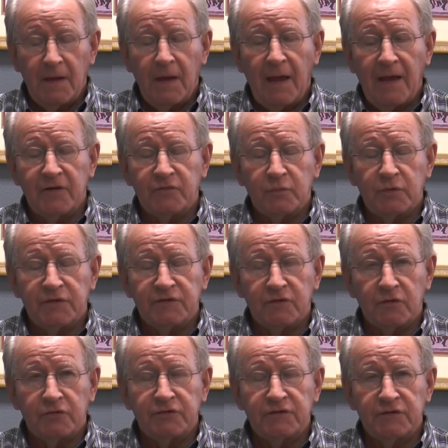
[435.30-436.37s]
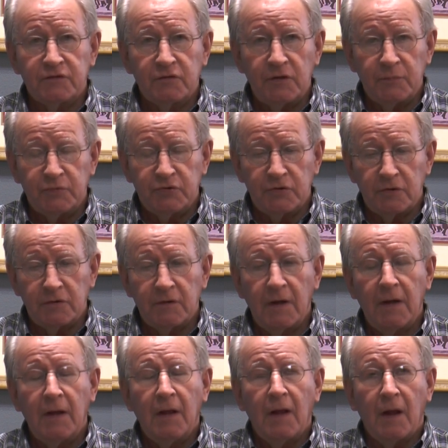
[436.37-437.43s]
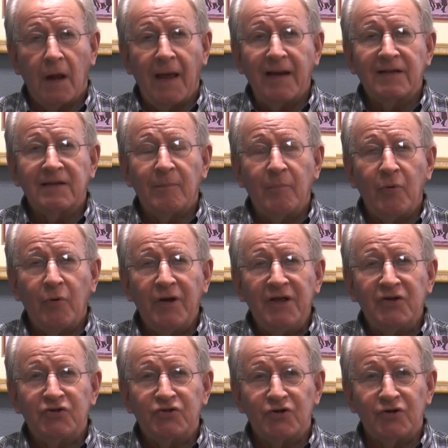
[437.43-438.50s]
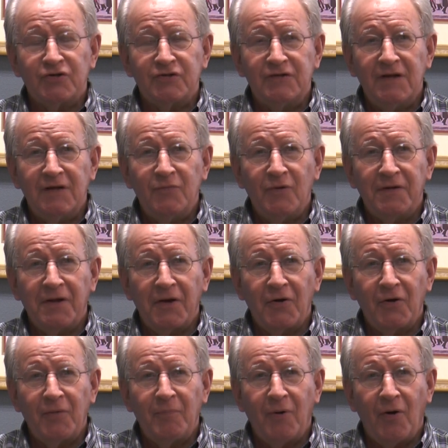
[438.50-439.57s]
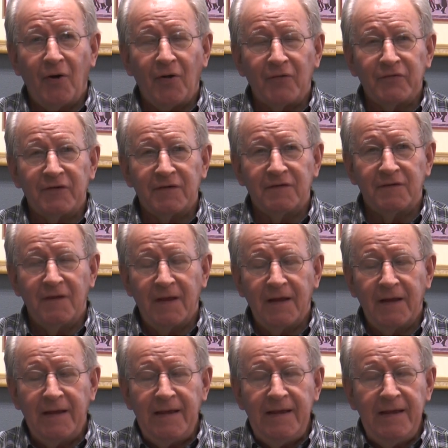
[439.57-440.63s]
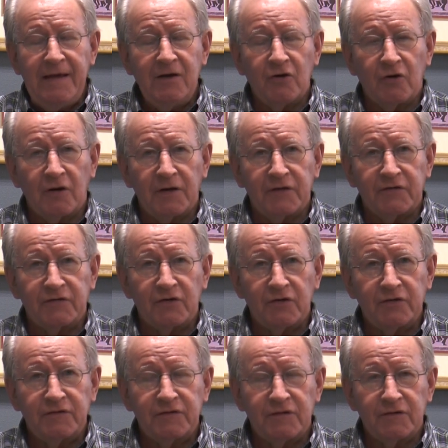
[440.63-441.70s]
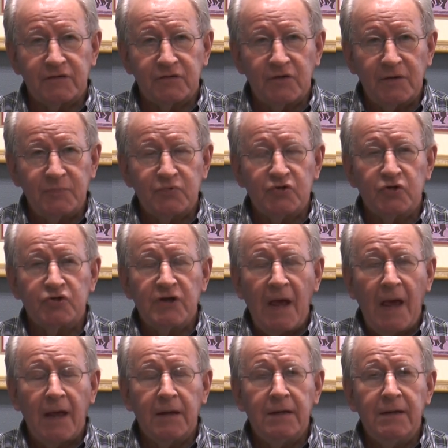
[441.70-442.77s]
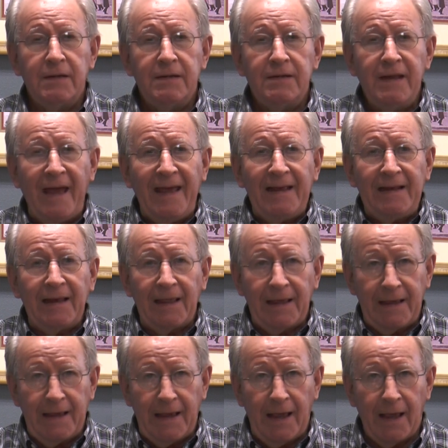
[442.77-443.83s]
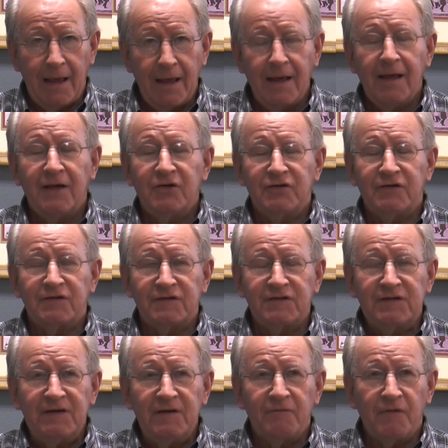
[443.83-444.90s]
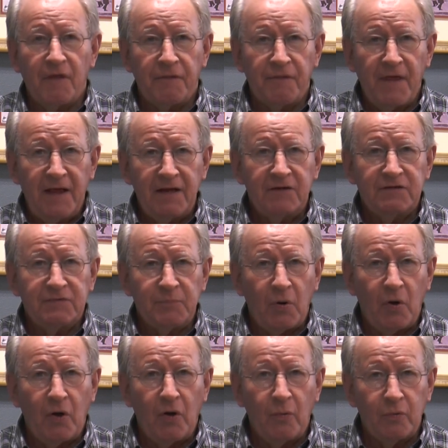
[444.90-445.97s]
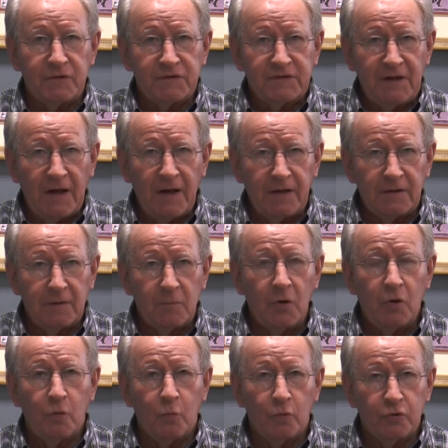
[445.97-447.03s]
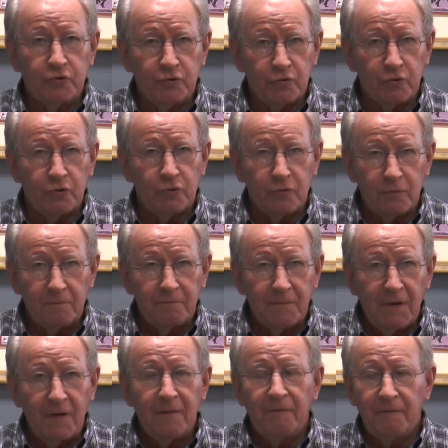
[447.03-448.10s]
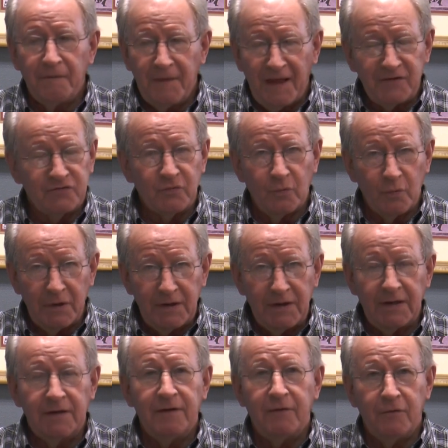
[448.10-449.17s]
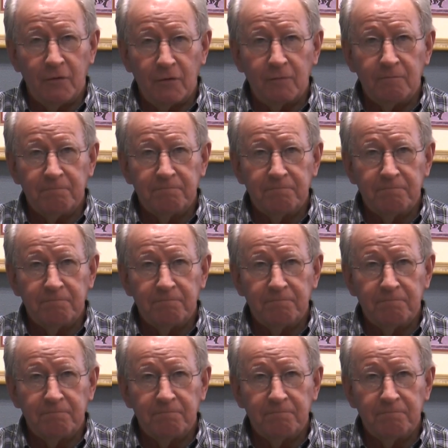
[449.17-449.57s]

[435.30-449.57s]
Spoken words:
as we search the Scripture, like the Berean church did when they heard Paul, says they eagerly searched the Scriptures daily to see if the things Paul was telling them were true. That's what we need to do.